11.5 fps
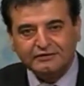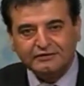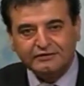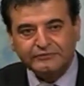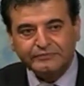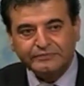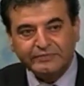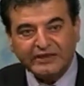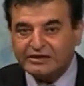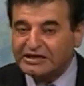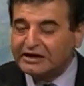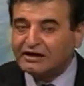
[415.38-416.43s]
They cannot
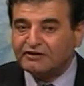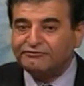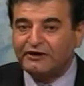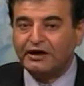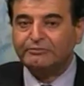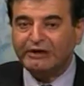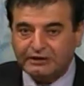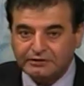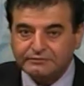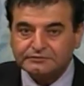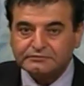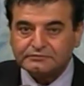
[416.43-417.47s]
fire me.
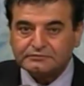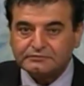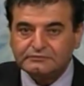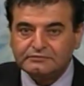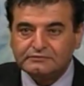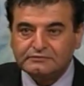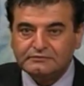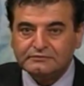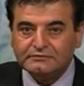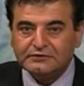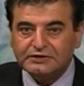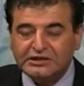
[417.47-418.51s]
They
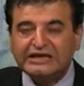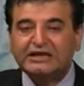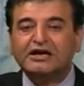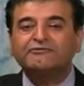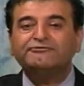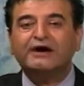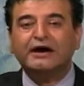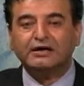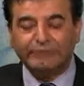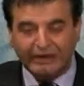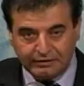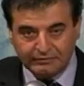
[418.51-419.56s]
cannot fire me.
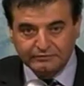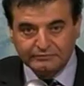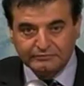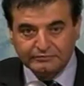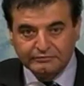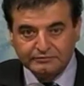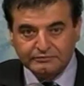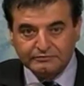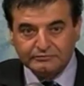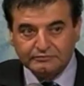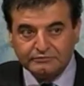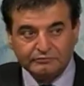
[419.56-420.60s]

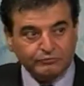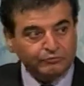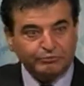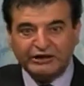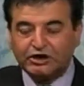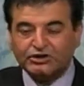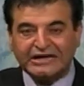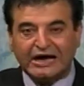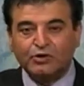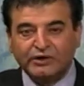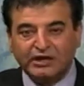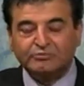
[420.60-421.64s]
Because I don't get paycheck